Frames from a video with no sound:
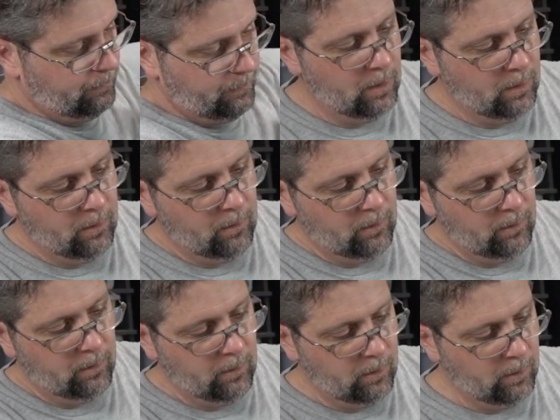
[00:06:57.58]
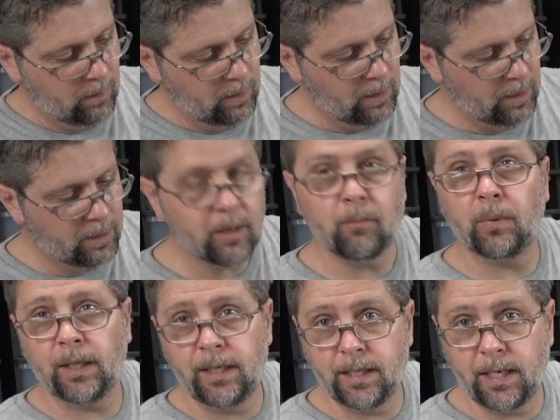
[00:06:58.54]
There's a
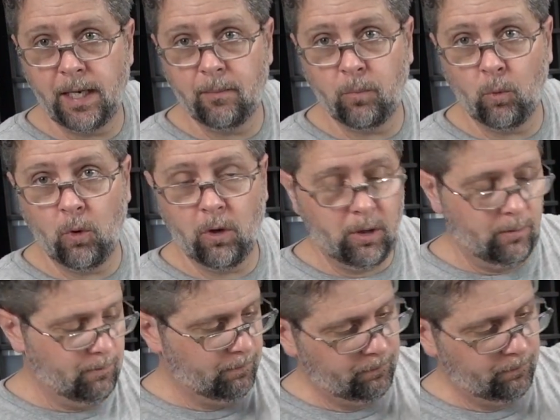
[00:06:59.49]
please keep warm.